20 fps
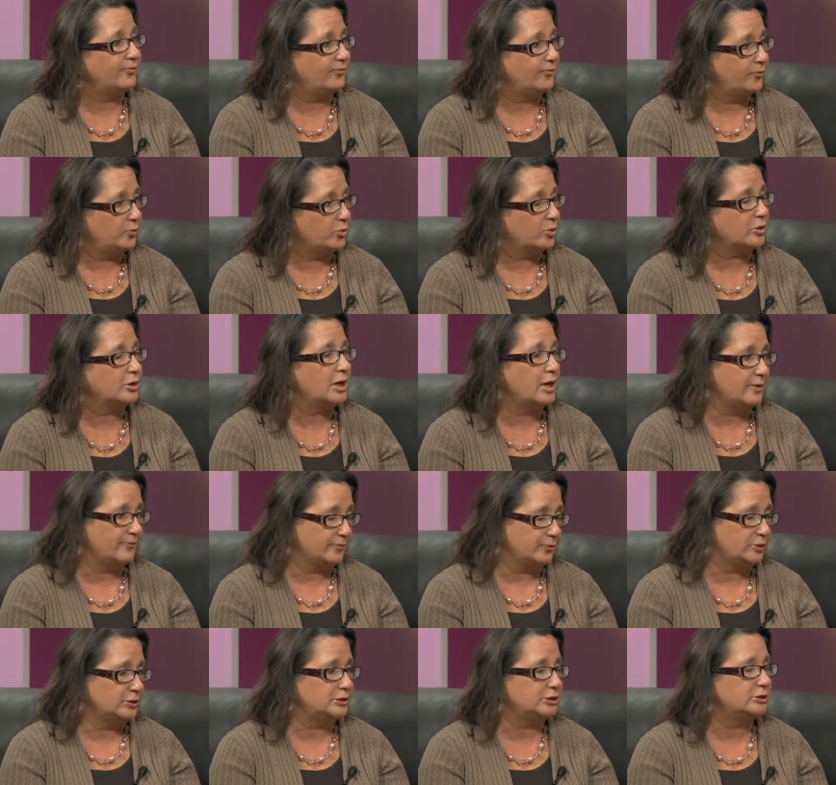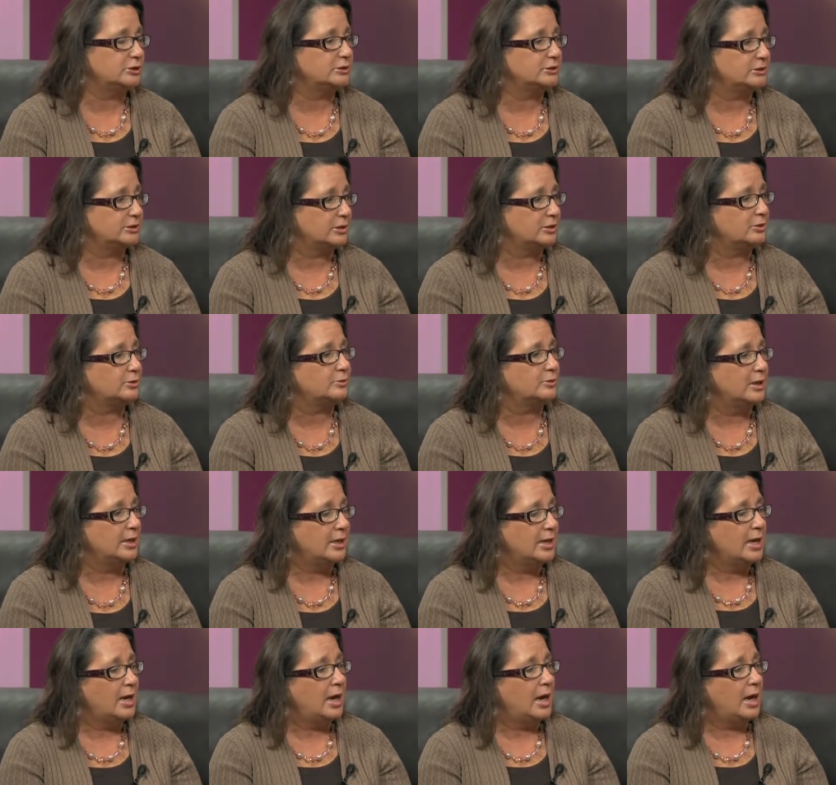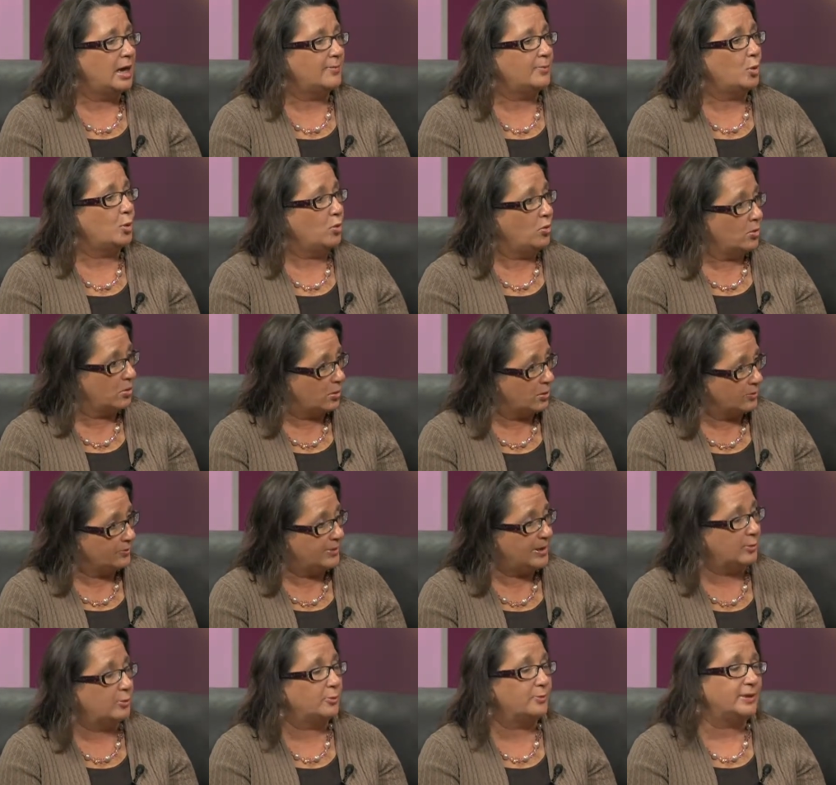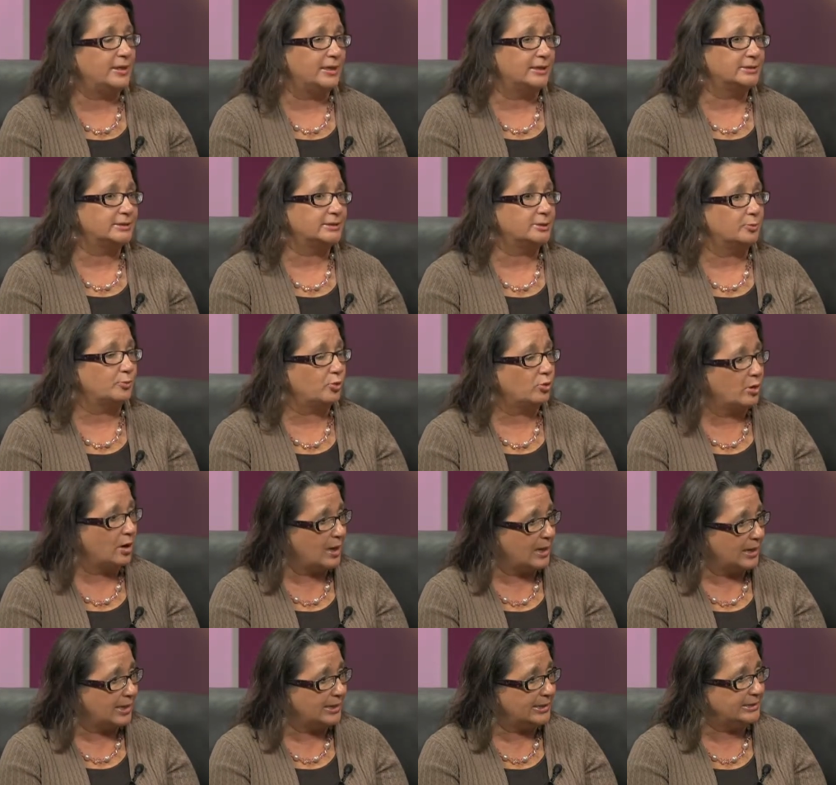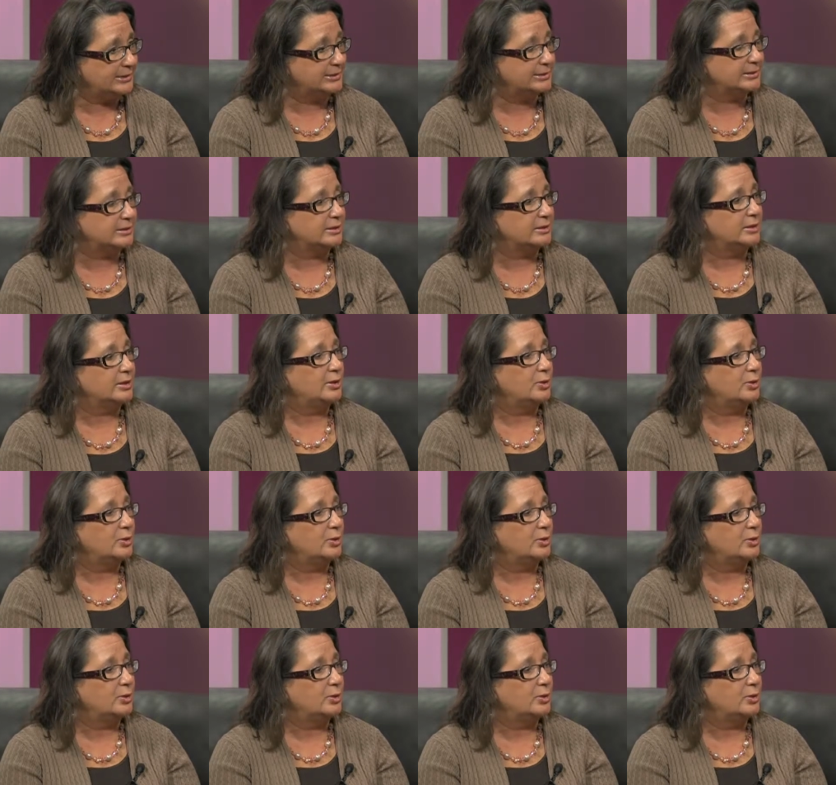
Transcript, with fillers: for coverage. I so, um, or they were being surprised